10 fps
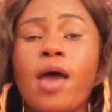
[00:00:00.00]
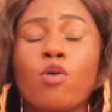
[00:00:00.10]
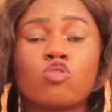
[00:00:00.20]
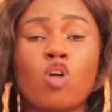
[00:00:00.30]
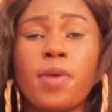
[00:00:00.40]
e
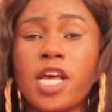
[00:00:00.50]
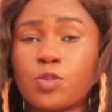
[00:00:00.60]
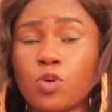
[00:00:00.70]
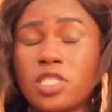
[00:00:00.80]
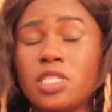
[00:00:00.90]
wo zo be
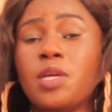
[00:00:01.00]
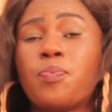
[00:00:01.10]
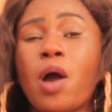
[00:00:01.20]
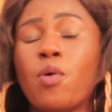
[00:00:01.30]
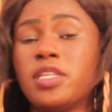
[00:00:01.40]
expose
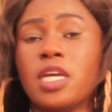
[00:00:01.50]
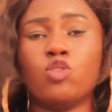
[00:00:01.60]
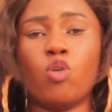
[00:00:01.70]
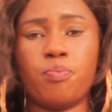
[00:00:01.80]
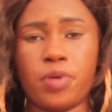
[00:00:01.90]
nipa a wonya
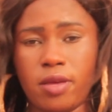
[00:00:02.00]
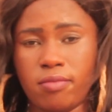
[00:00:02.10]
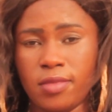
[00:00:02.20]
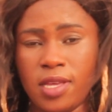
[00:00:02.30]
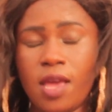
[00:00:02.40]
de ompe.
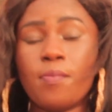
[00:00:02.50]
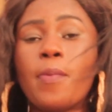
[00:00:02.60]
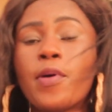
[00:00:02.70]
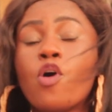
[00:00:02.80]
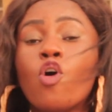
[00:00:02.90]

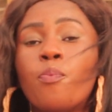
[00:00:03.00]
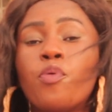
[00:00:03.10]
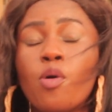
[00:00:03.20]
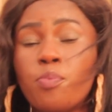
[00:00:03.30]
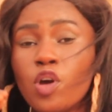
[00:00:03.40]
Papa wo
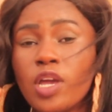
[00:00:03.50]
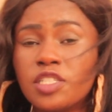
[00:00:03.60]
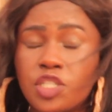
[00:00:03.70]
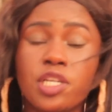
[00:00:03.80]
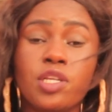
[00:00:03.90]
po obi o
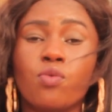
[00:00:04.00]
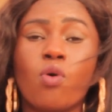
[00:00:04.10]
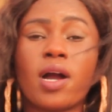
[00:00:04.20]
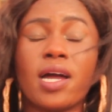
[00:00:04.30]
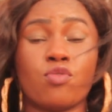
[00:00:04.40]
ye genuine
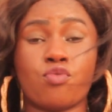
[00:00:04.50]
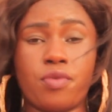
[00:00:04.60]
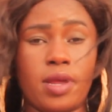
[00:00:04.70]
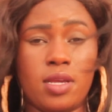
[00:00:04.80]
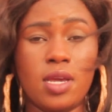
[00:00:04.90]
wo kan
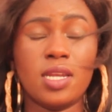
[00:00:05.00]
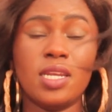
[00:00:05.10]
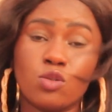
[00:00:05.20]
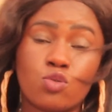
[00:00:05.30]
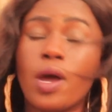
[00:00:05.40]
okre.
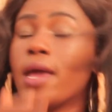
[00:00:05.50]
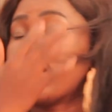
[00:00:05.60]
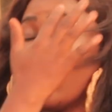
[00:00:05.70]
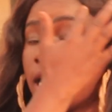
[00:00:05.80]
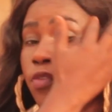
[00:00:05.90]
Na so e
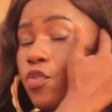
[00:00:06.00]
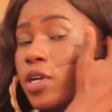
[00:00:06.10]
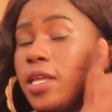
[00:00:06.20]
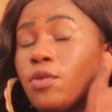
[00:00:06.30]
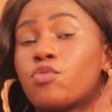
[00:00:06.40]
gana
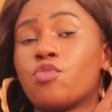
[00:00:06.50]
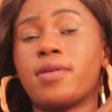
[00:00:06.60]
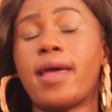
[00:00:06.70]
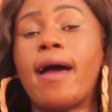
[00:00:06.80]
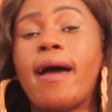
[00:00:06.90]
for de dodo
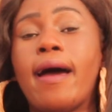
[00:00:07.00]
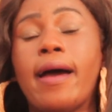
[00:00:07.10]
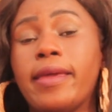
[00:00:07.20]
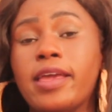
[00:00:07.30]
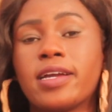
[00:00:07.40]
na
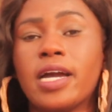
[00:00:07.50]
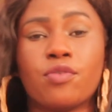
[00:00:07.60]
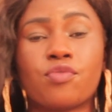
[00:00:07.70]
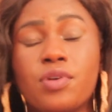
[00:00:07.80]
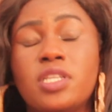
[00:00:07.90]
a ye
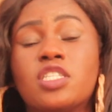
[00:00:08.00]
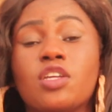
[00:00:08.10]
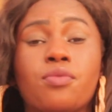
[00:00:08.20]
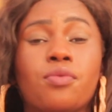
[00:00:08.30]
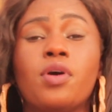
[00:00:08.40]
kan okre
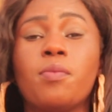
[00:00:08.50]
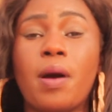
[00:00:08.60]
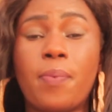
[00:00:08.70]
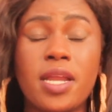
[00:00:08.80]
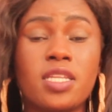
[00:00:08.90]
nti no.
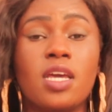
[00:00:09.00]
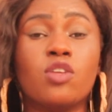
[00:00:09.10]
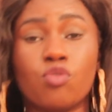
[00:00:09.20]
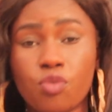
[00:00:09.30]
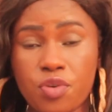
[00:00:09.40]
Papa de
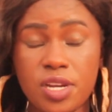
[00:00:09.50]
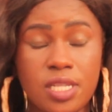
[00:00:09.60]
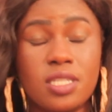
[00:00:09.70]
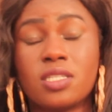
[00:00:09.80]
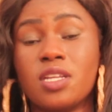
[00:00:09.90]
no okre
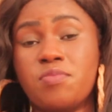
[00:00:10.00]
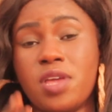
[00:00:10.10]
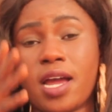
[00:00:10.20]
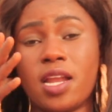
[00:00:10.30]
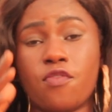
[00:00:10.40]
di nti da
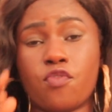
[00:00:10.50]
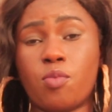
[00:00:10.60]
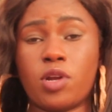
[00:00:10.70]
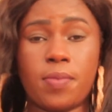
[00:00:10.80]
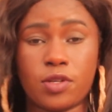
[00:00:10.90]
bia gana for
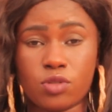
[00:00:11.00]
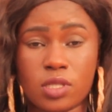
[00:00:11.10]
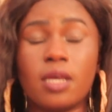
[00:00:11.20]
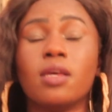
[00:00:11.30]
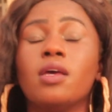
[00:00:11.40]
bona ba so
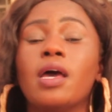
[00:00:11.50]
se